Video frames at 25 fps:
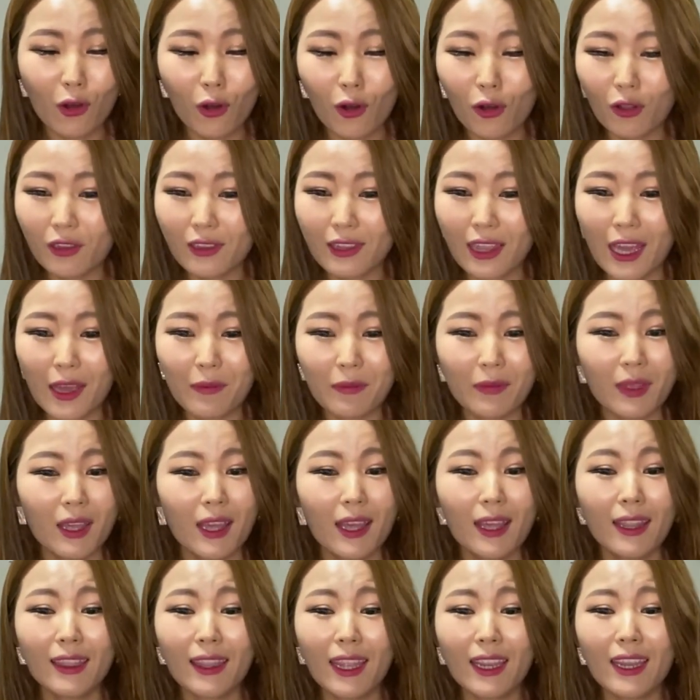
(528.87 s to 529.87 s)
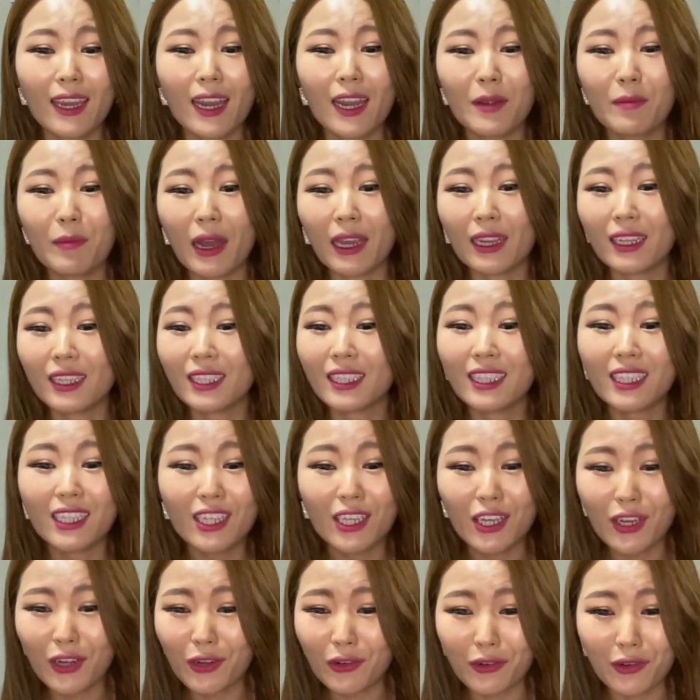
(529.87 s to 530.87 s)
call them they are my
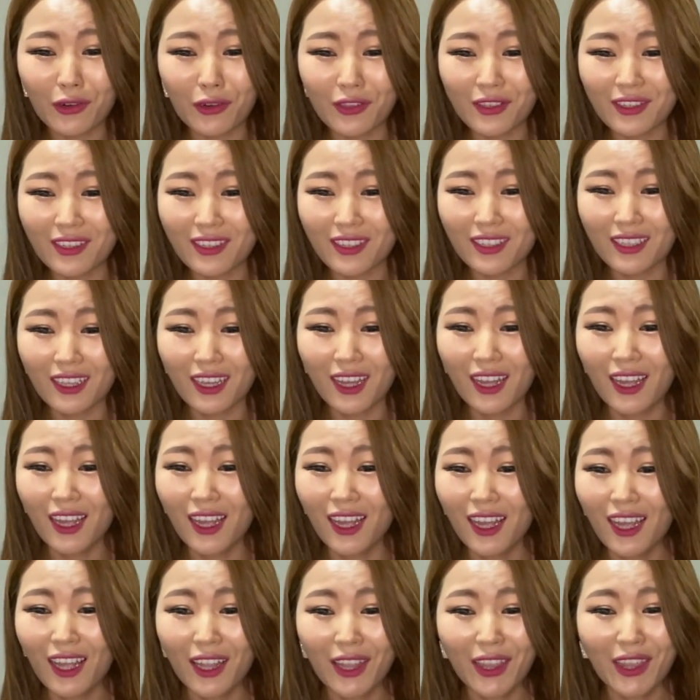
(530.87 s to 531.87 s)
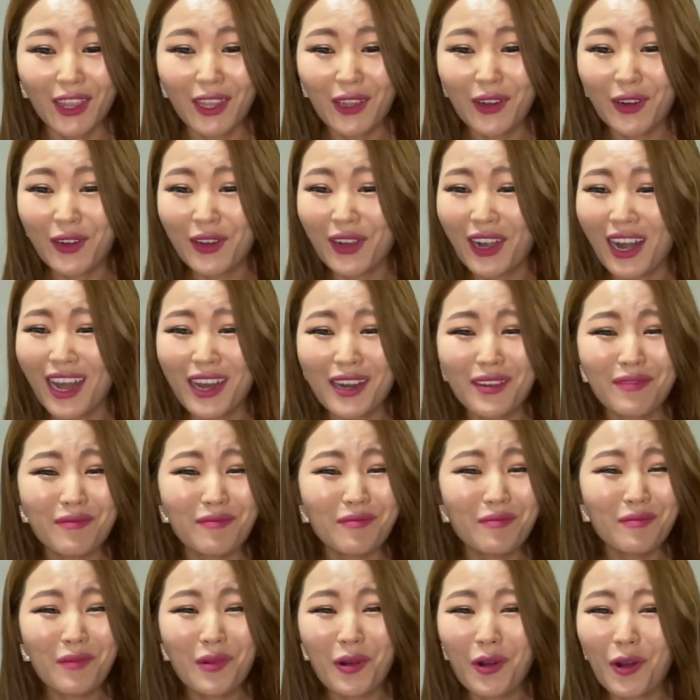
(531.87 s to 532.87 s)
heroes there are
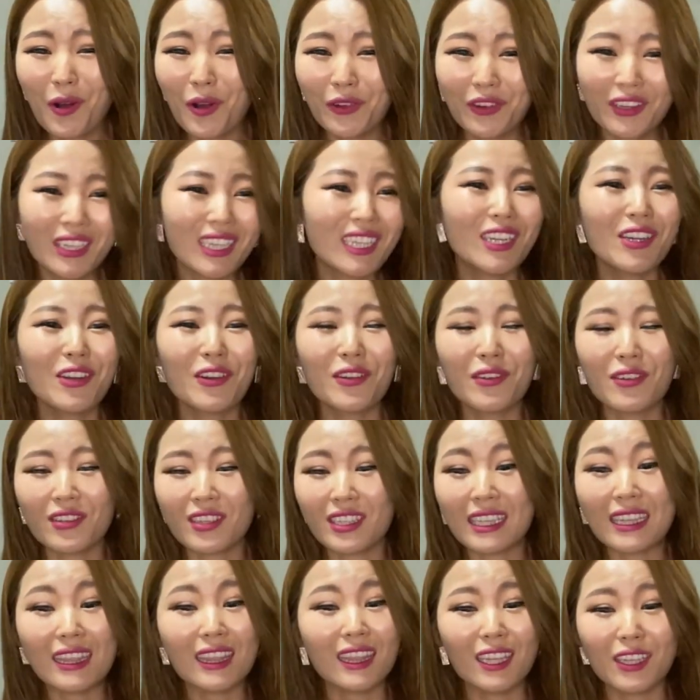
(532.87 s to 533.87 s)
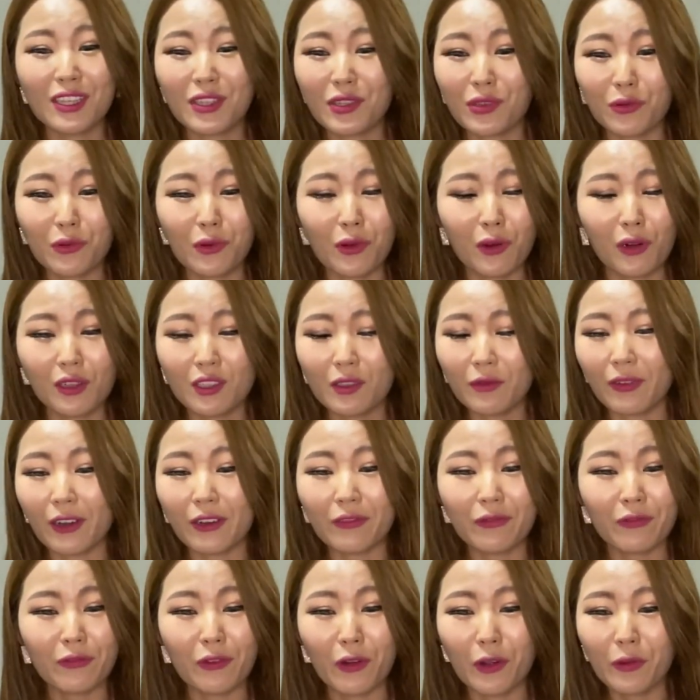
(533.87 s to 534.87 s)
more heroes in this world
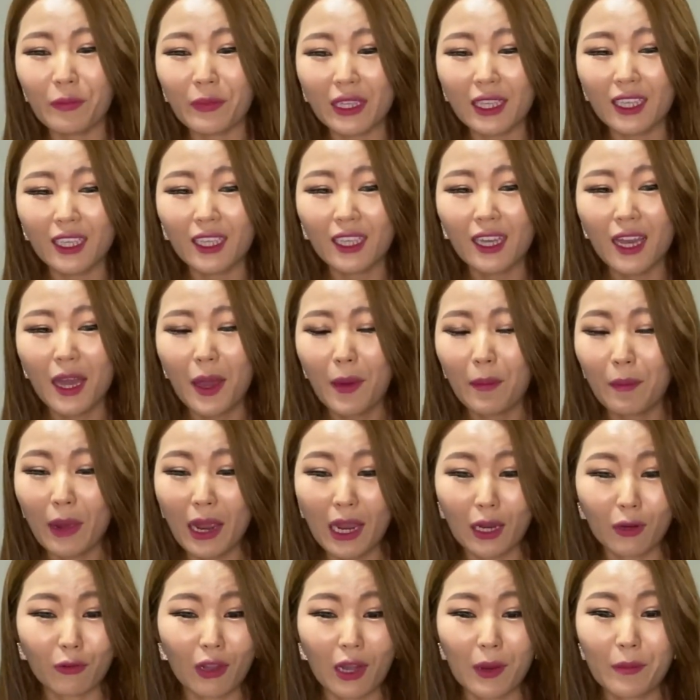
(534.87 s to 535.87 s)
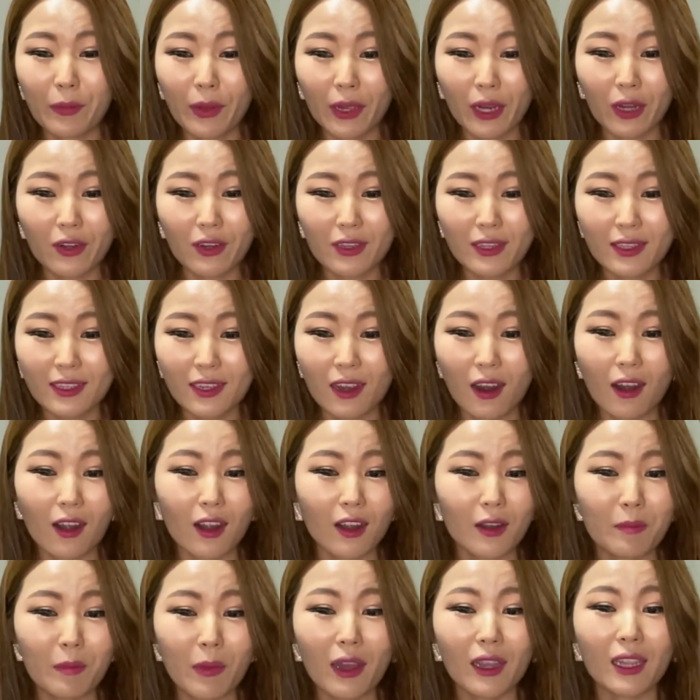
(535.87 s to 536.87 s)
but for me my grandparents
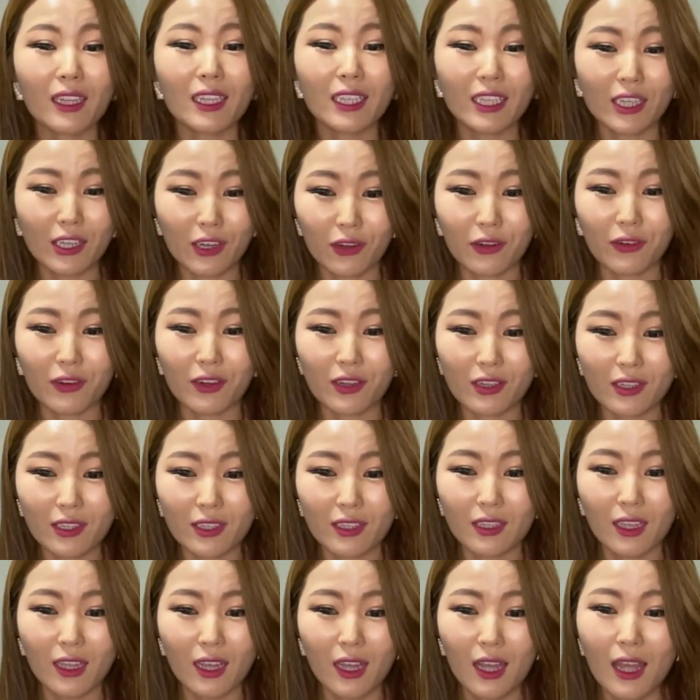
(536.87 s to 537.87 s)
are my heroes.